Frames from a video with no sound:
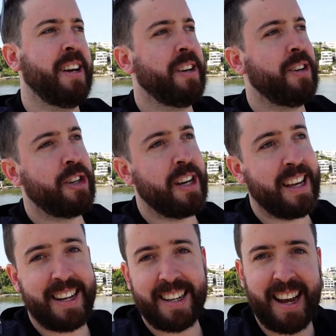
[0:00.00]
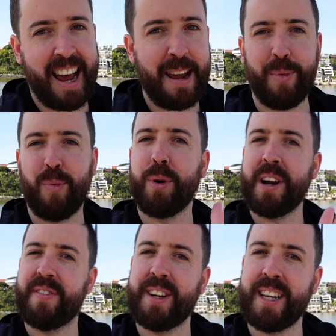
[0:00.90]
you share that entertainment,
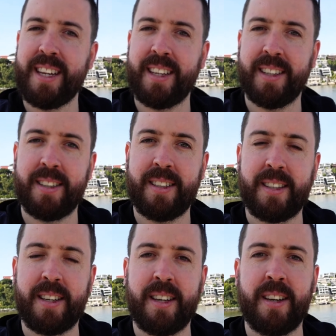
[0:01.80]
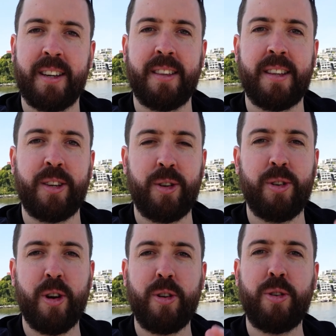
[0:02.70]
whatever it is that
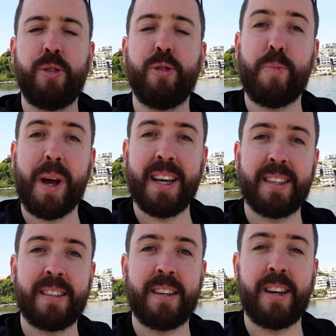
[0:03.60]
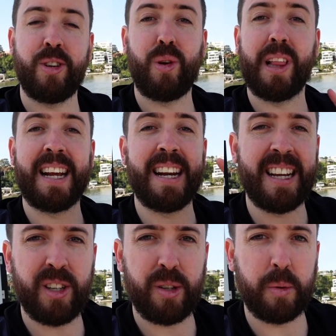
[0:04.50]
you do best, you lean
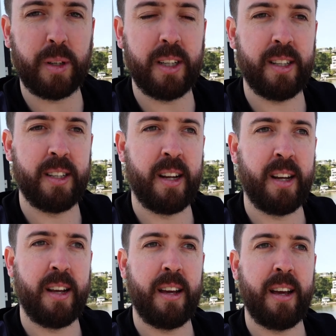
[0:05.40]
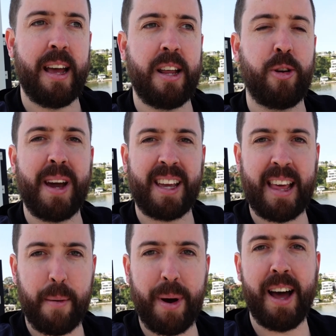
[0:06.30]
into it, and you make
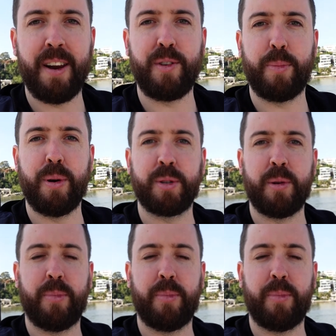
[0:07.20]
that part of your personal